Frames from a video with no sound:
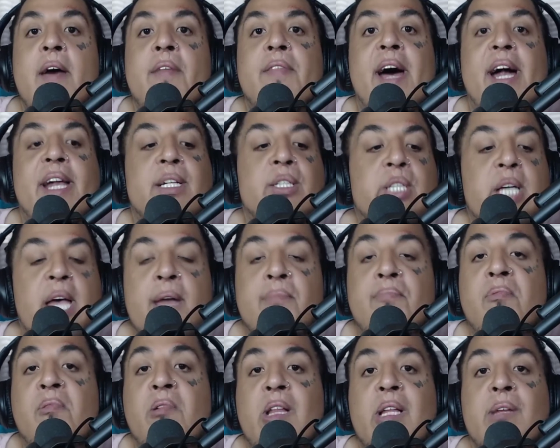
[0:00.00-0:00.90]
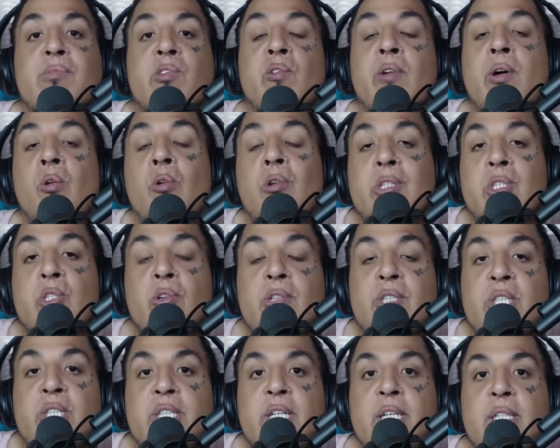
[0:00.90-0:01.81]
that is capable of doing all
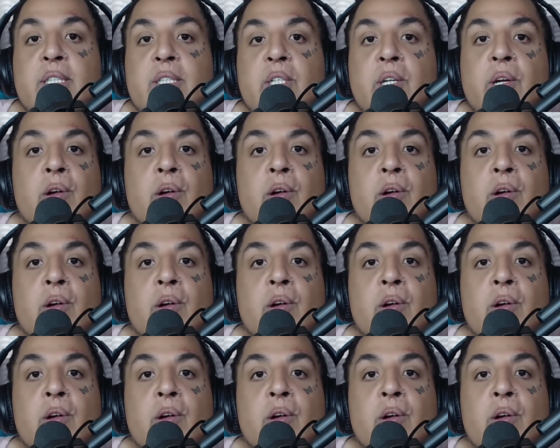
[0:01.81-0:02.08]
sorts of things.